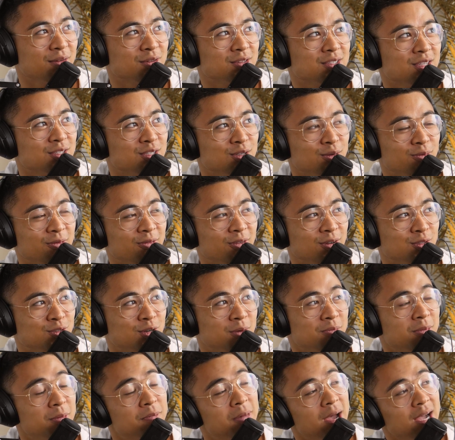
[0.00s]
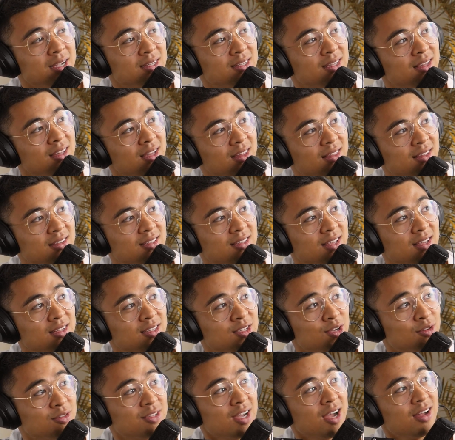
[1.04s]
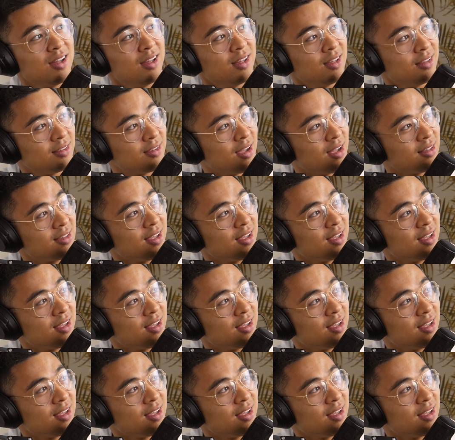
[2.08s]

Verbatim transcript: was a super fun trip, but back to like this thing. So, ta- bro,